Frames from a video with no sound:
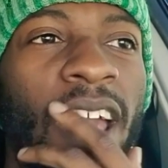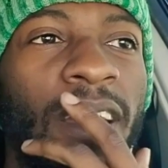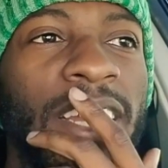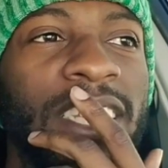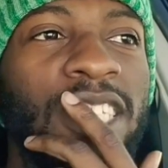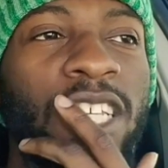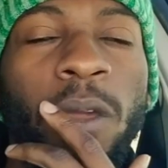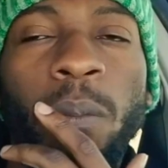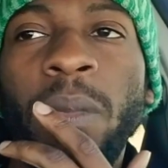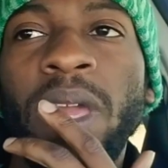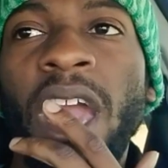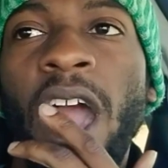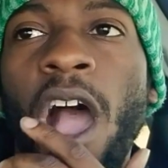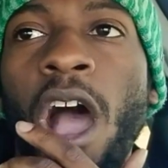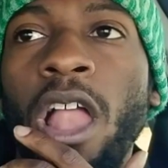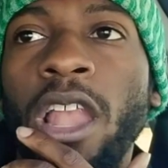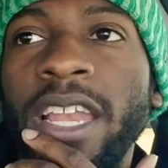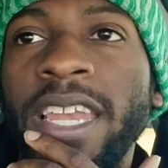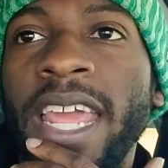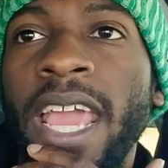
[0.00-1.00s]
it took me
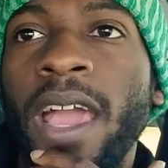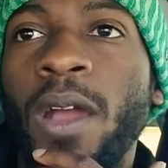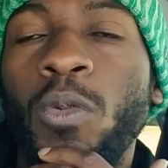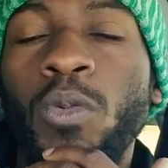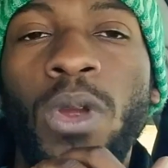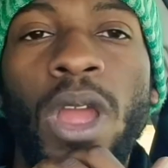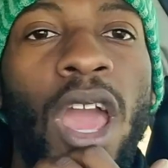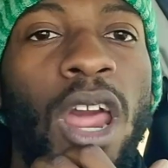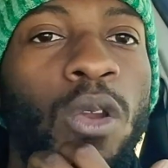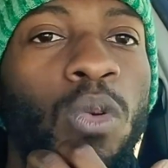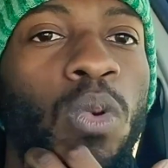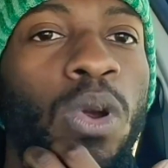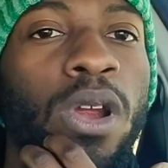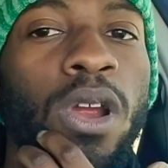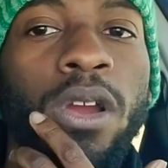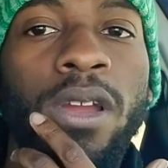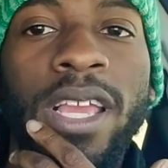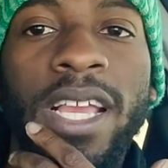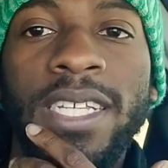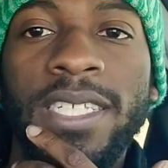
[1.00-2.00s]
all the damn around the
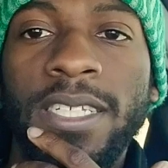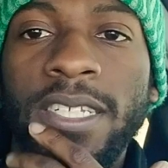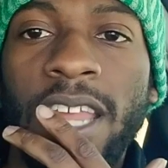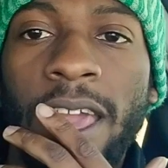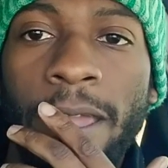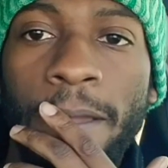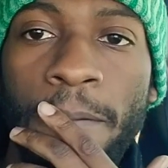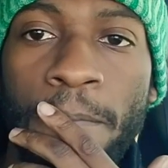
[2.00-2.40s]
world yesterday.